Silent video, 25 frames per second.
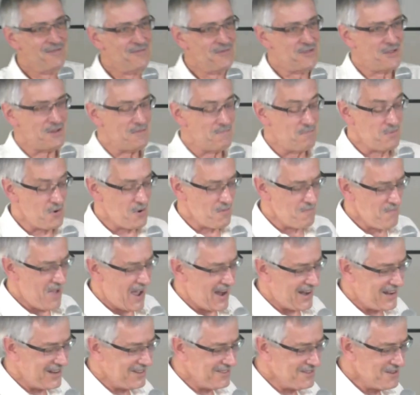to put
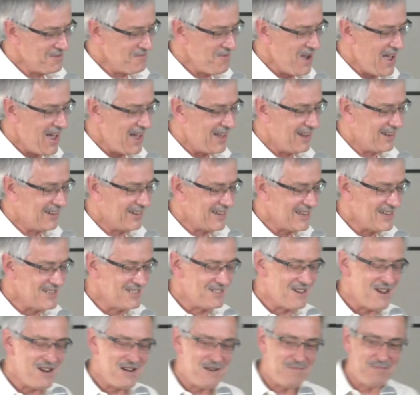back in the well is
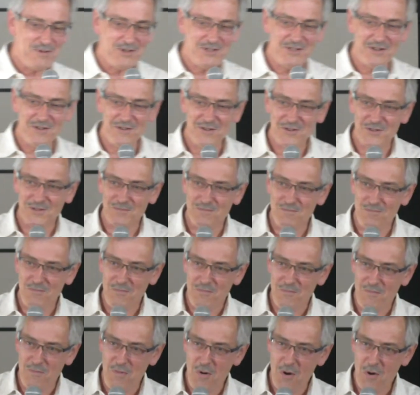going to produce
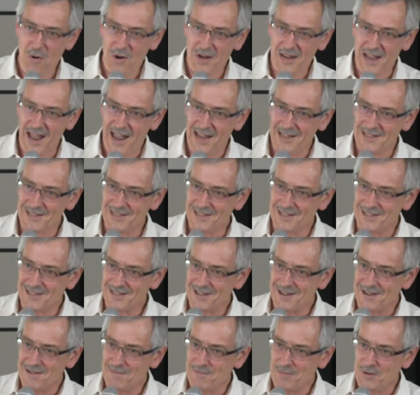more gas that's
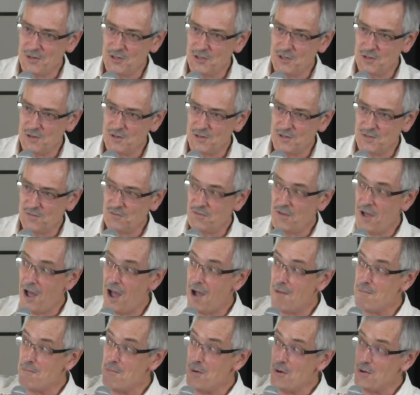going to produce
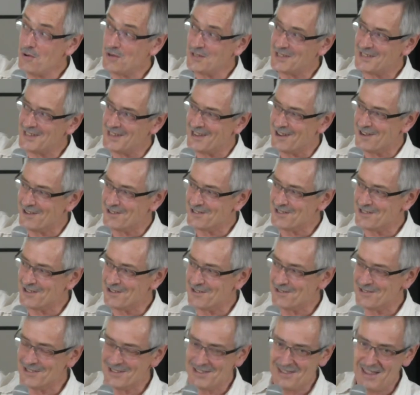far more
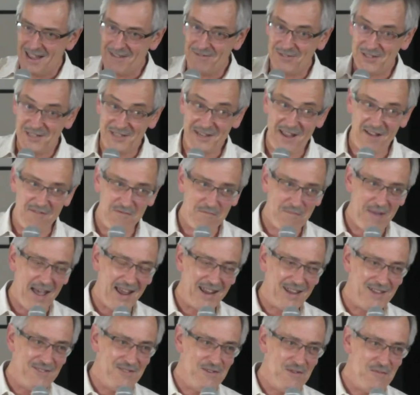CO2 than they've stuffed
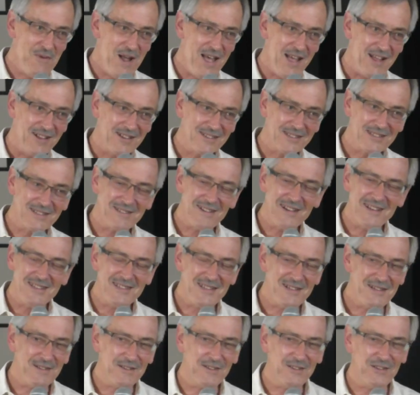back in the well. So I
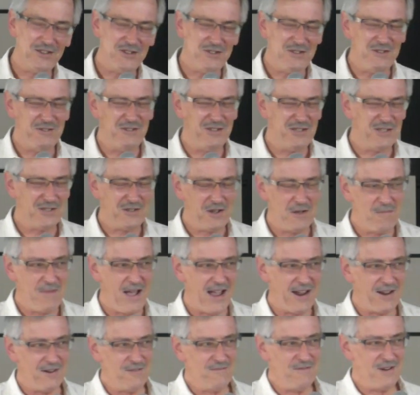said, "Could you just go
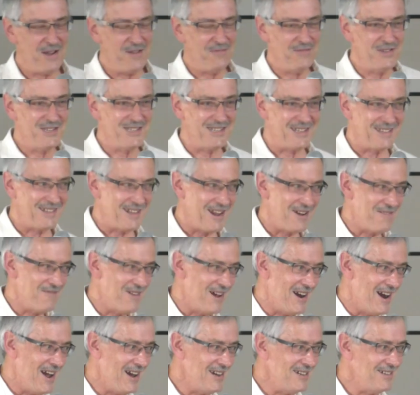back and revisit that
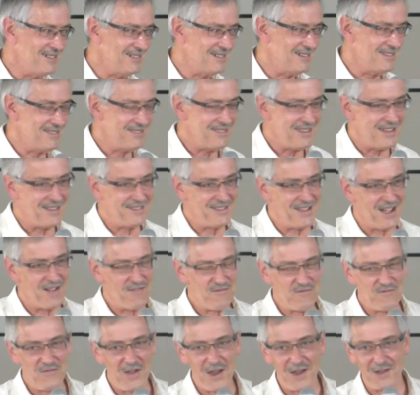one? I think
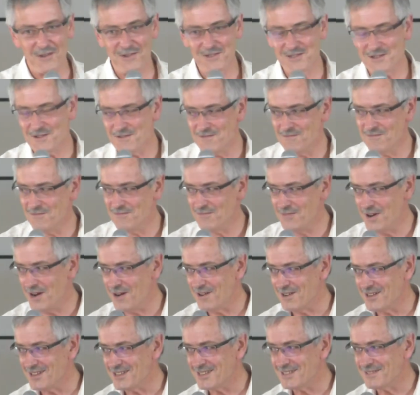that fails on
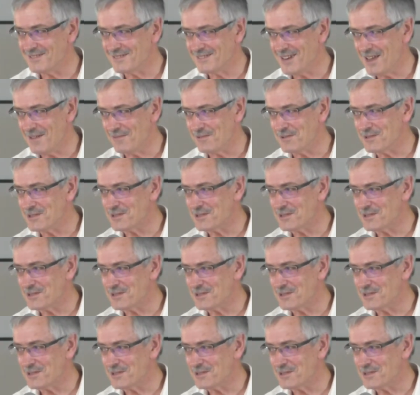various levels."